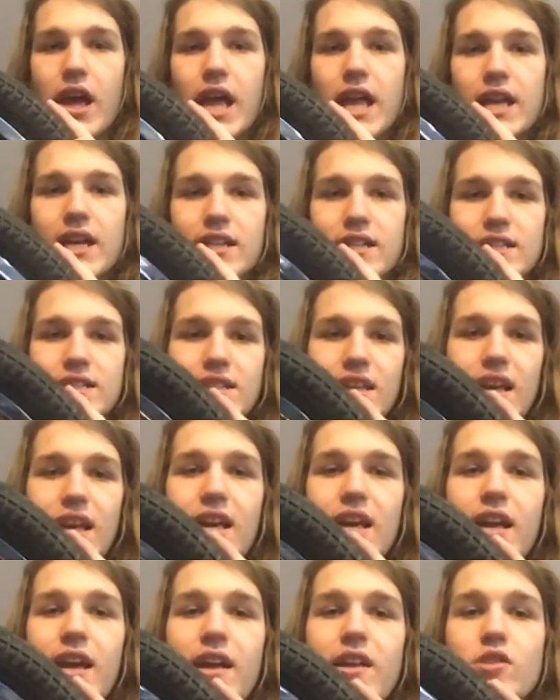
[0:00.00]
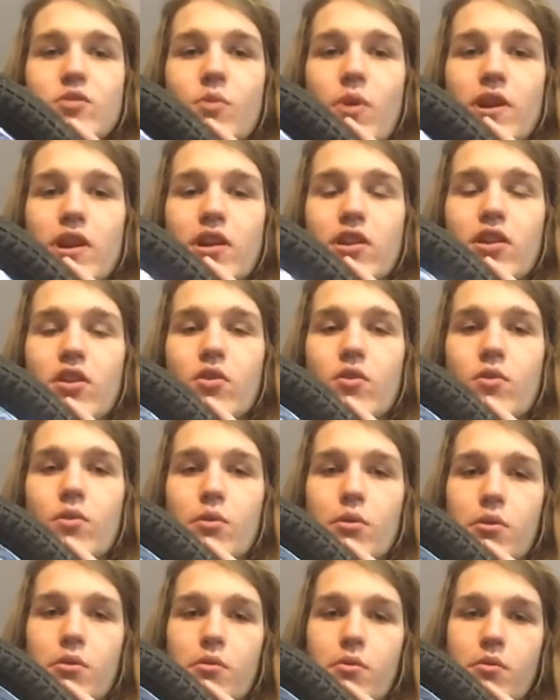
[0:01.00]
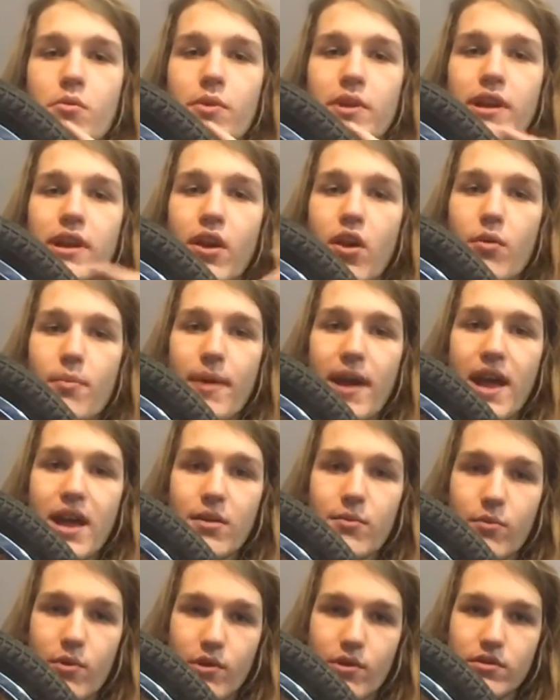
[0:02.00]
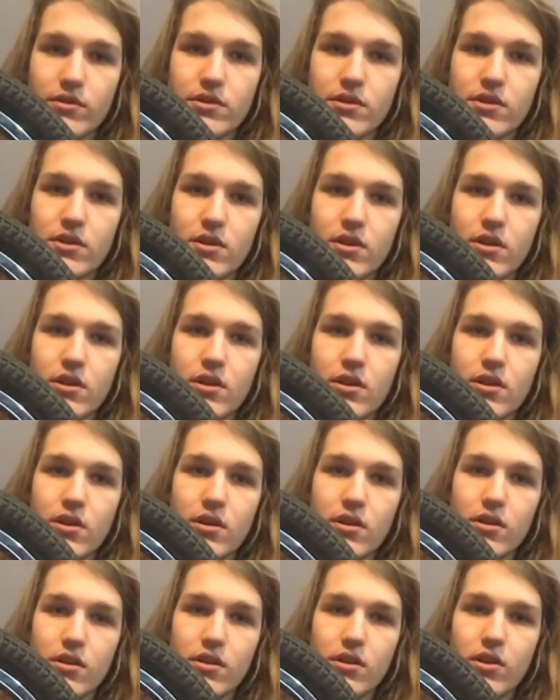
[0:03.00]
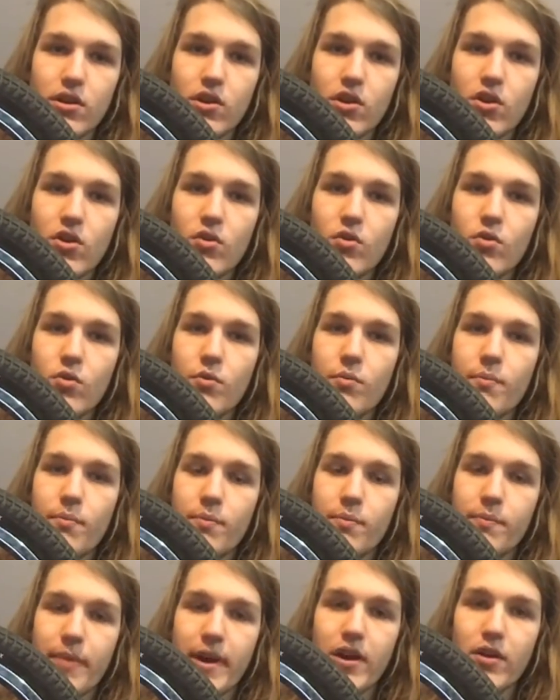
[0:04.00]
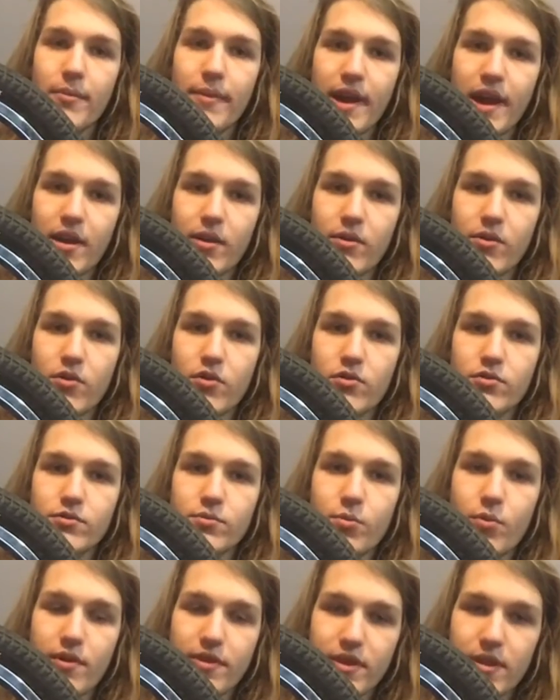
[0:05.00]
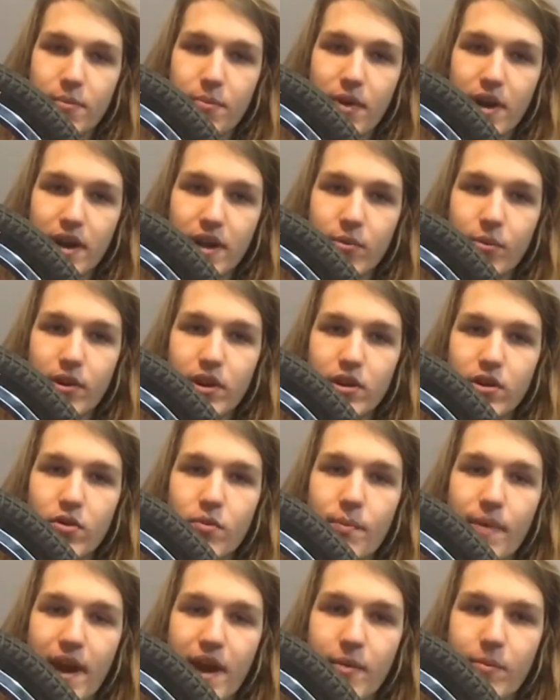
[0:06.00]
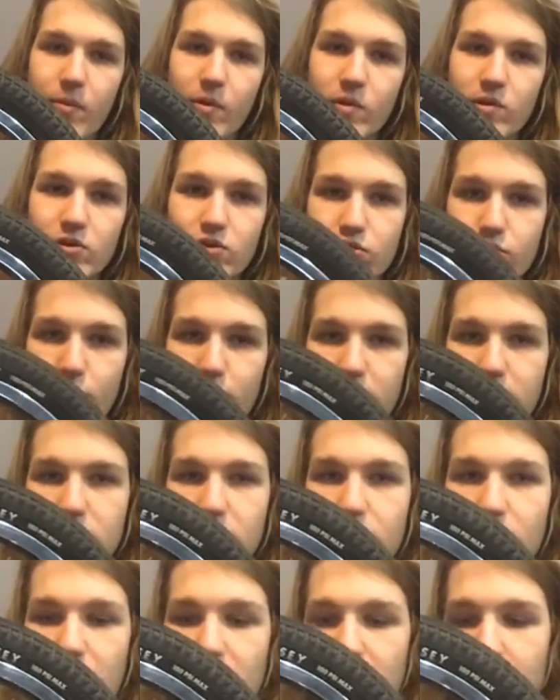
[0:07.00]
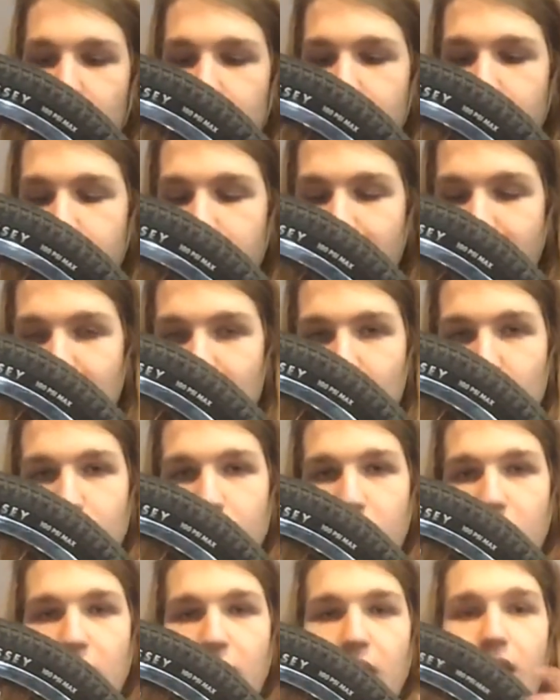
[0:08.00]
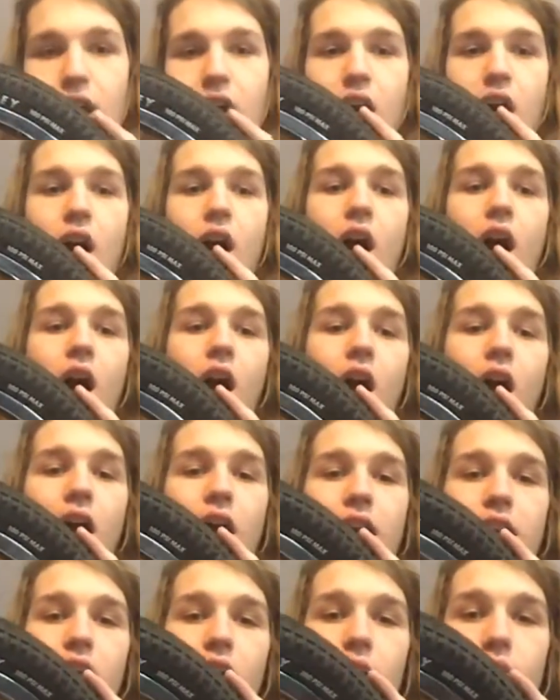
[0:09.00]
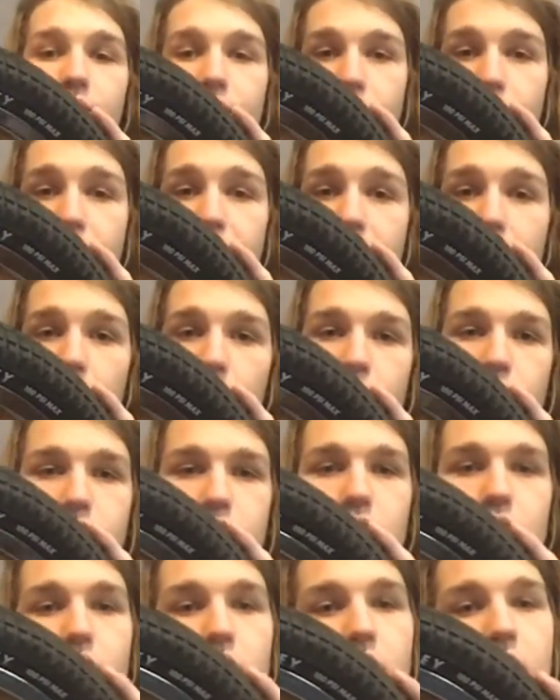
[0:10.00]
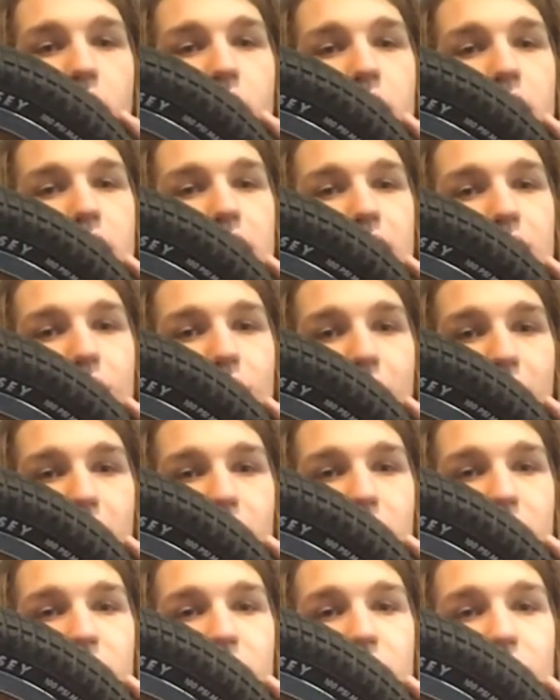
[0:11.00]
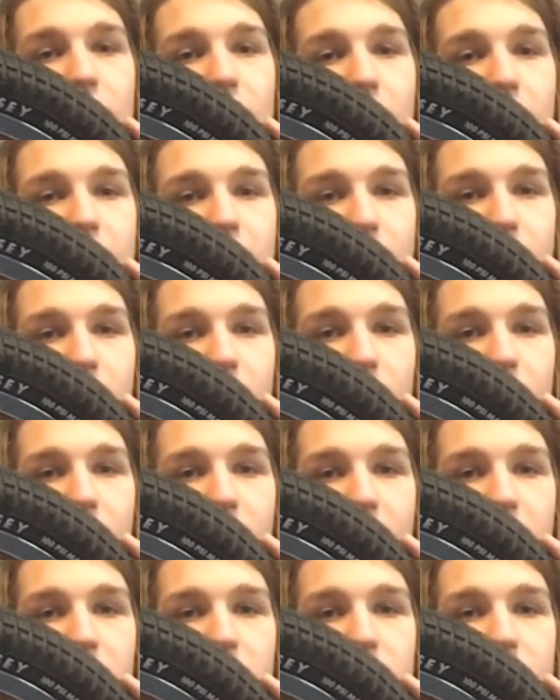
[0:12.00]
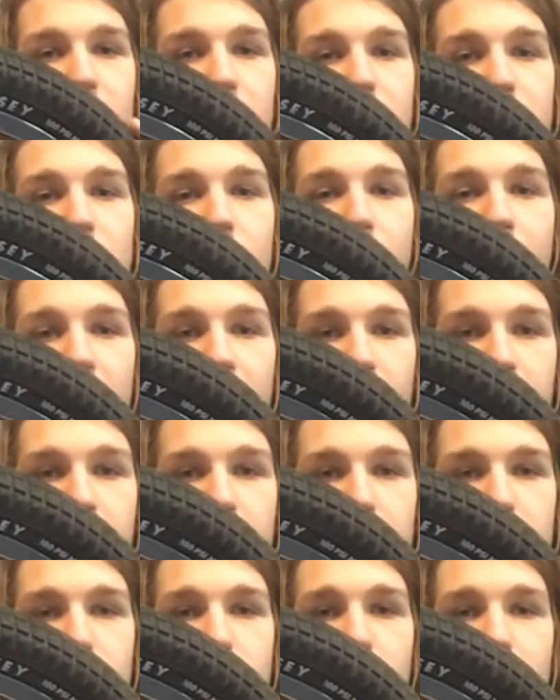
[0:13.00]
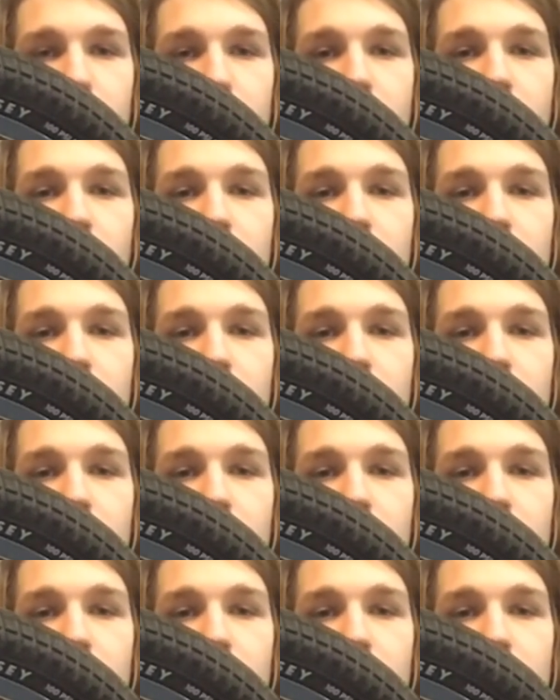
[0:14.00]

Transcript: A cassette is when you go backwards, you pedal backwards with the bike. When you do backwards tricks, you gotta pedal. But on a free coaster, you don't have to pedal backwards when you do backwards trick.